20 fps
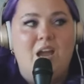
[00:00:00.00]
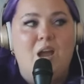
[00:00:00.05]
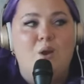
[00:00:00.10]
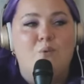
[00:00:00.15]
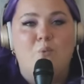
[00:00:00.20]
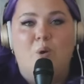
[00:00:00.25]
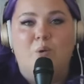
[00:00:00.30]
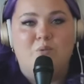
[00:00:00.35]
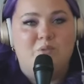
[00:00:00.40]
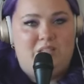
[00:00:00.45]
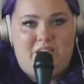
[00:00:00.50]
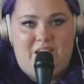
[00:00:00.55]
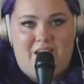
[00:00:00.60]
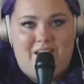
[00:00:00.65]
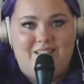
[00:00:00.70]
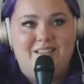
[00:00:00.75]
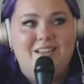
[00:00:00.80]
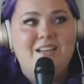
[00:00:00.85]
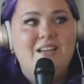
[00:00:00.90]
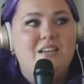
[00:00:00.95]
I won't see
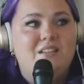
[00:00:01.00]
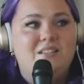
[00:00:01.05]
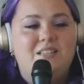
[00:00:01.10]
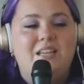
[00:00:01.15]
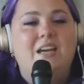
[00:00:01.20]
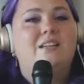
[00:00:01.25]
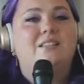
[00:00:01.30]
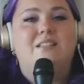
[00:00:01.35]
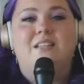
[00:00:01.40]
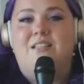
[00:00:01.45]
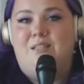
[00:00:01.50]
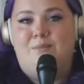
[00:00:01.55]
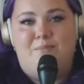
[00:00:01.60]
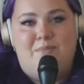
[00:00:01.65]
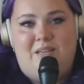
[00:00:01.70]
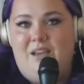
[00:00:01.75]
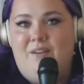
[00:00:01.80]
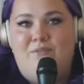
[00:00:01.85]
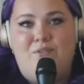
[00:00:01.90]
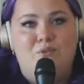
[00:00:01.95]
it. Text it to
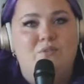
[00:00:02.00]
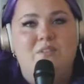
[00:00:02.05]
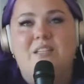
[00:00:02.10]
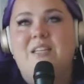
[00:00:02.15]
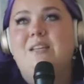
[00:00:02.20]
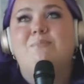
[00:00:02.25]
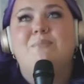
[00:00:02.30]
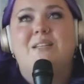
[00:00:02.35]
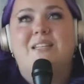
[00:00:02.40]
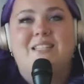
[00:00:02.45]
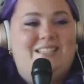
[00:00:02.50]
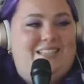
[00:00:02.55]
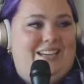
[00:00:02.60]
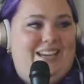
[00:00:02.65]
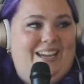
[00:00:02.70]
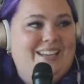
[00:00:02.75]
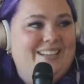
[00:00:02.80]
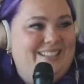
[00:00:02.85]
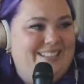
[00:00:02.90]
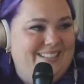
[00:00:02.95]
me if you need me to
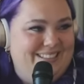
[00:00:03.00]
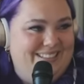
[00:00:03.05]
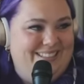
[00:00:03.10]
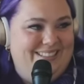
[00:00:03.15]
see it.